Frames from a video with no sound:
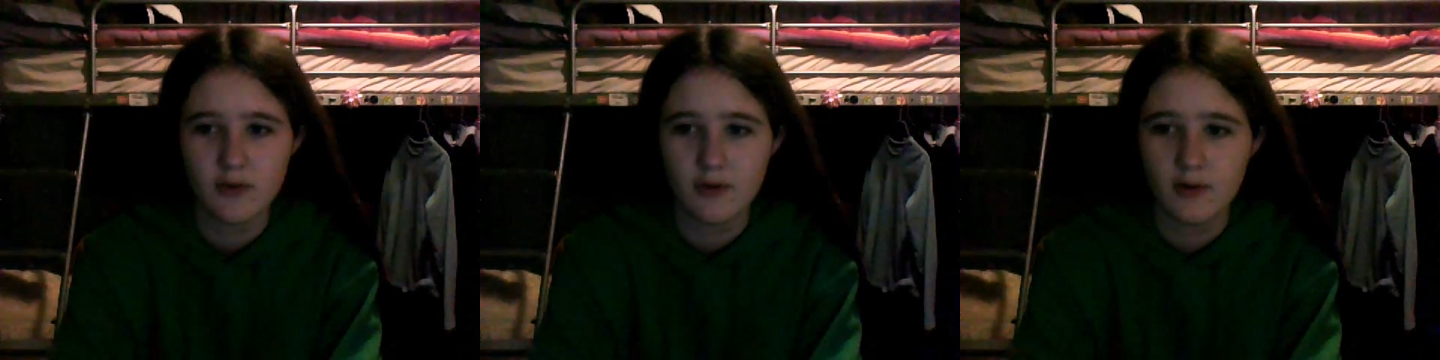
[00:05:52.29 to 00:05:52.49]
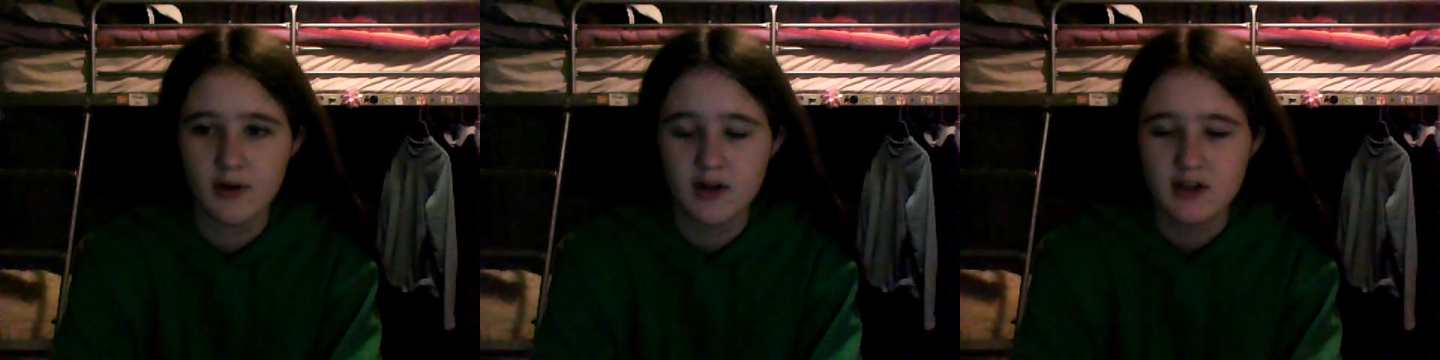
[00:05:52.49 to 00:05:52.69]

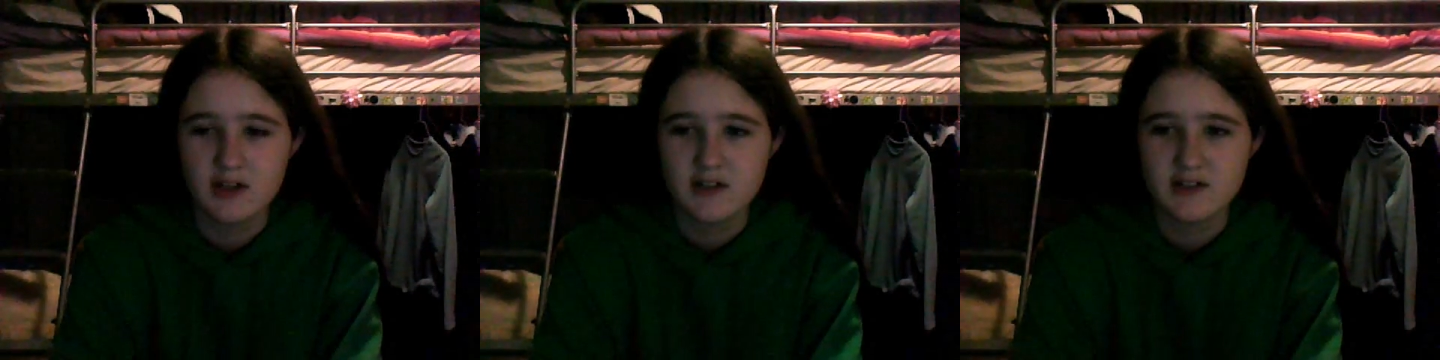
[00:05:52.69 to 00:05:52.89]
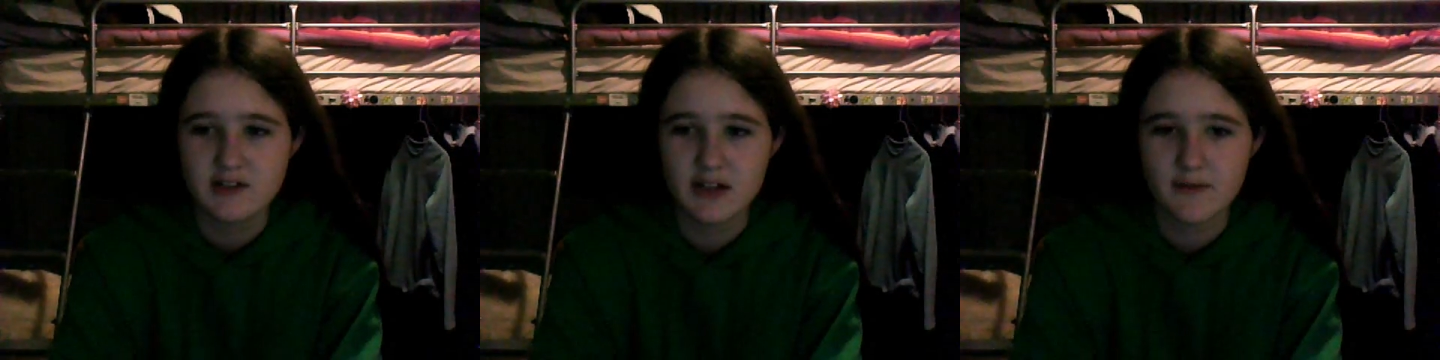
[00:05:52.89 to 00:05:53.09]
or
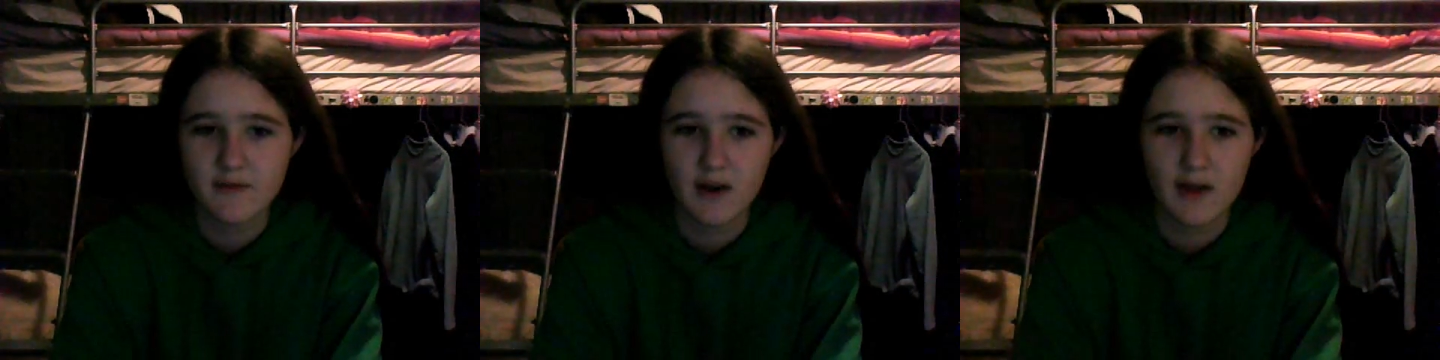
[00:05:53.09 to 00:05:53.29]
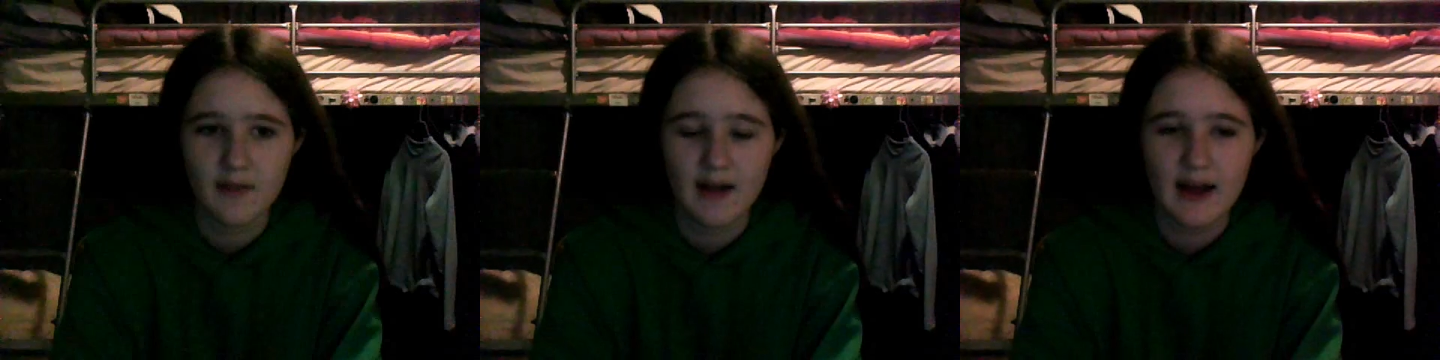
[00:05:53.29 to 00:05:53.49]

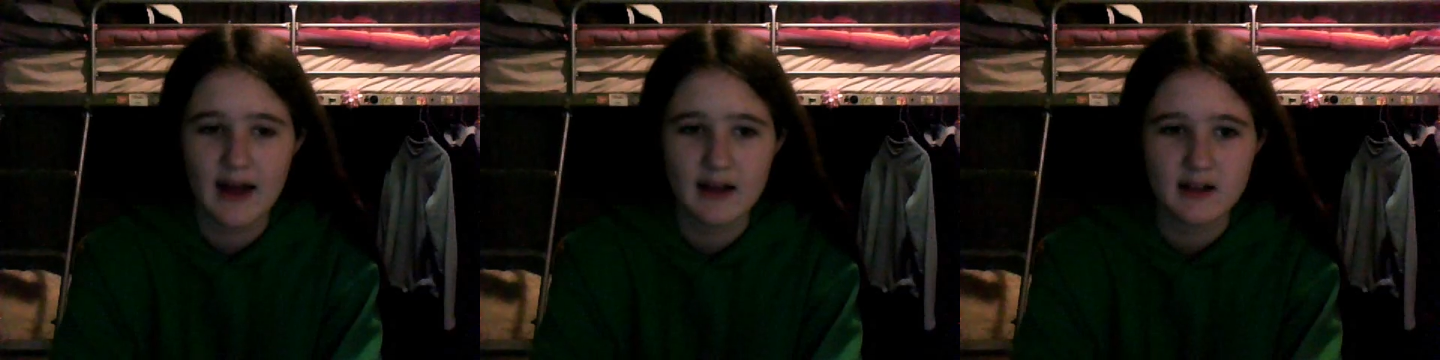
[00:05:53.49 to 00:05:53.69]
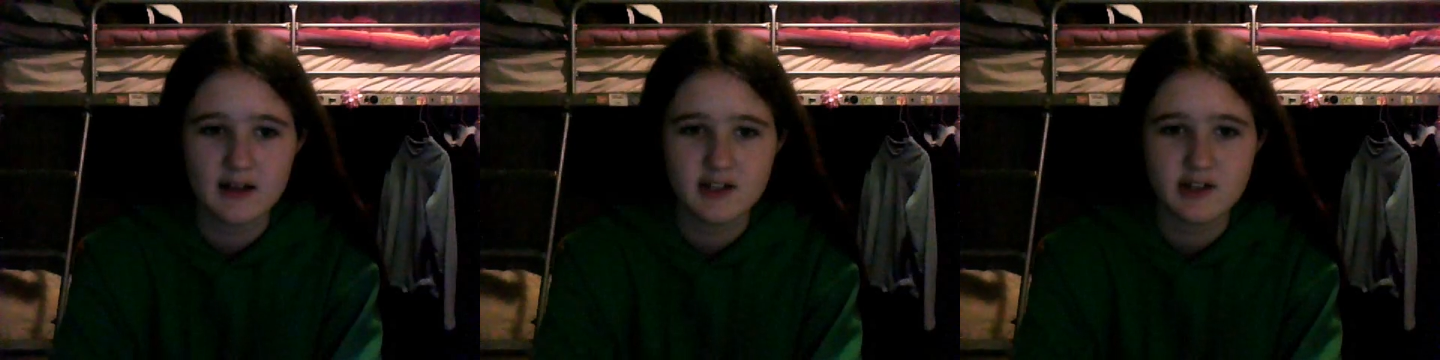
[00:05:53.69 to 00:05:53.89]
stuff like
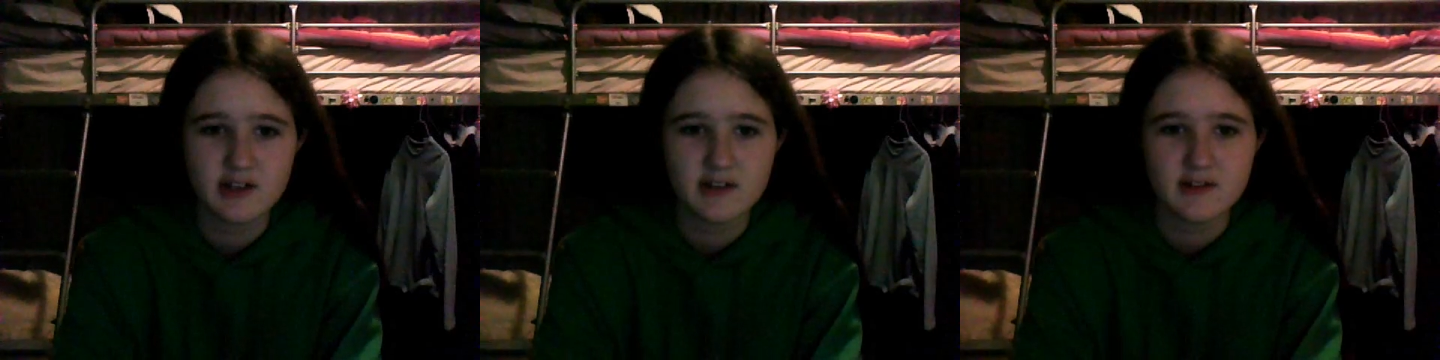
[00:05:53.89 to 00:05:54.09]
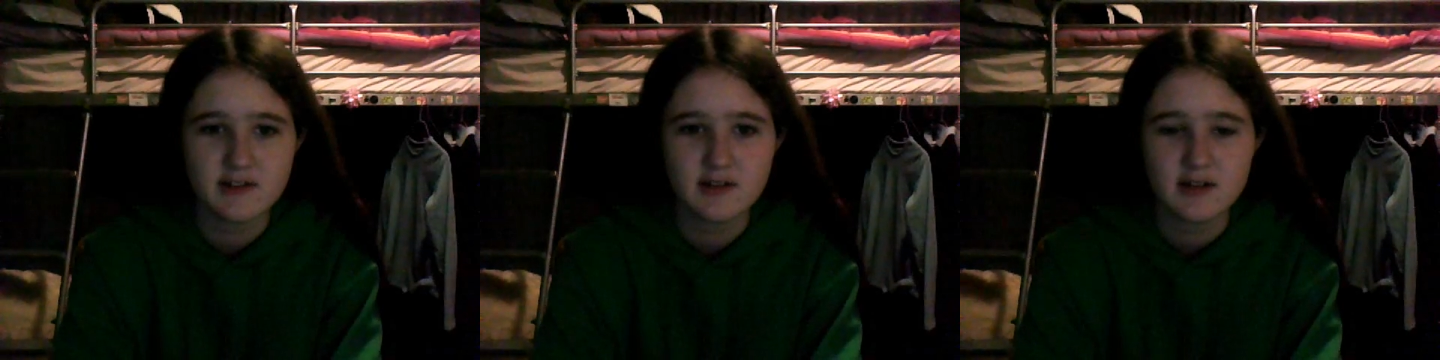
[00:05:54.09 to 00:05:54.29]
that.
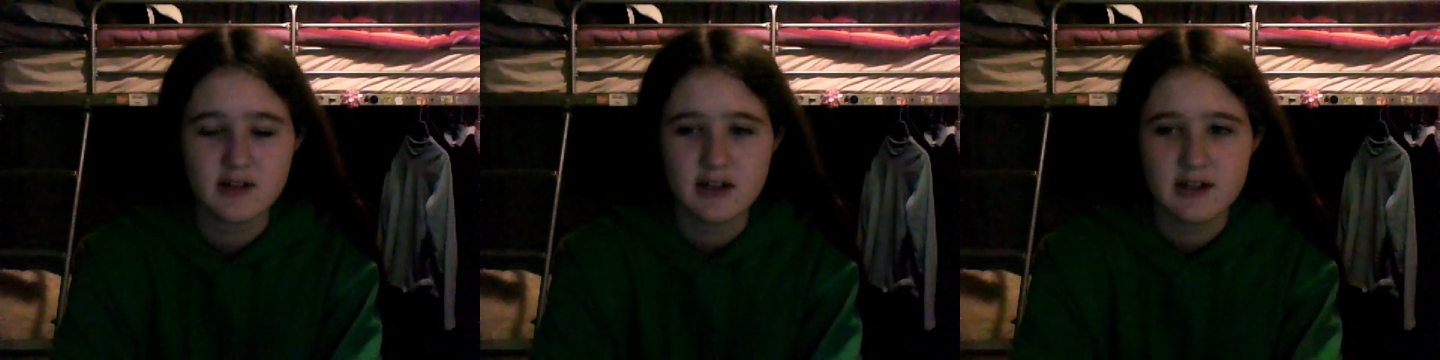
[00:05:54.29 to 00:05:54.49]
It's just